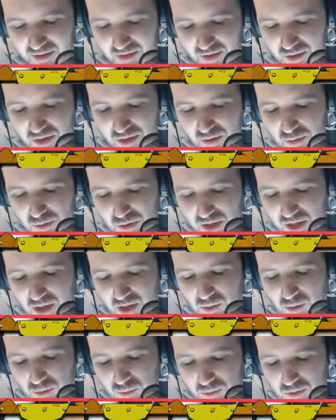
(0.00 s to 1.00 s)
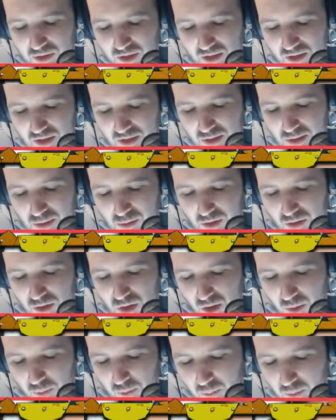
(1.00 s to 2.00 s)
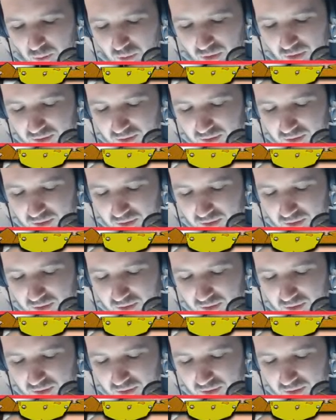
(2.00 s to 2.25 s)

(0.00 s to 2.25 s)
Because use the old one as a slug of chopper boy.